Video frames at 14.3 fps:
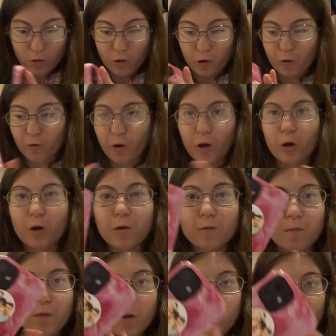Here we go.
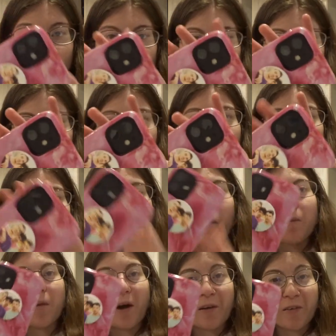This is what
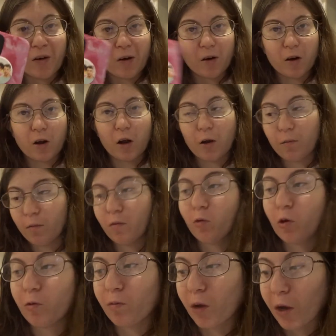my phone and
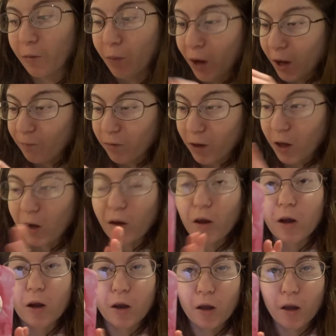with my pop
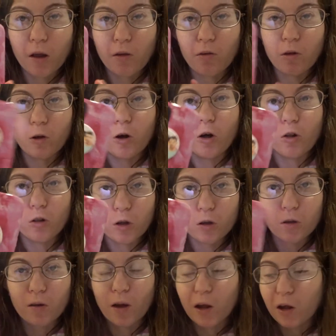socket in case it all
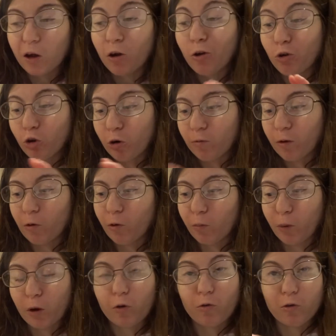looks like. Normally we
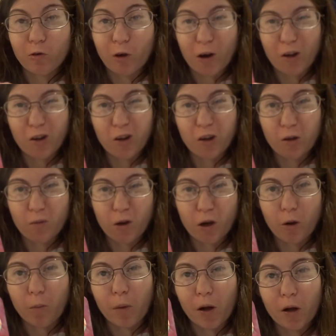put it directly in the
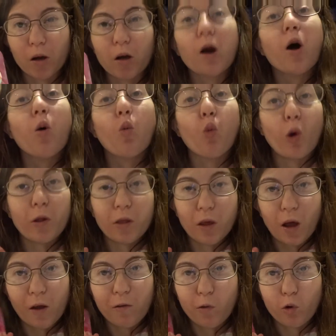middle, but with the
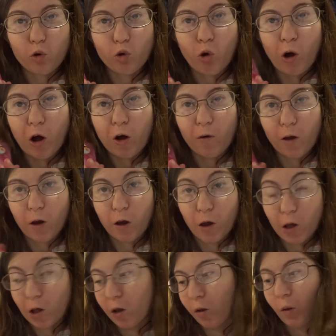iPhone 12, it
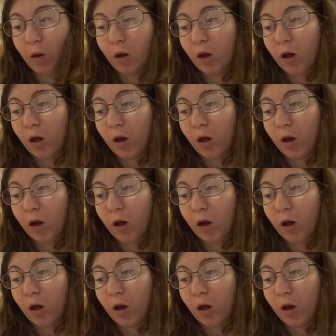is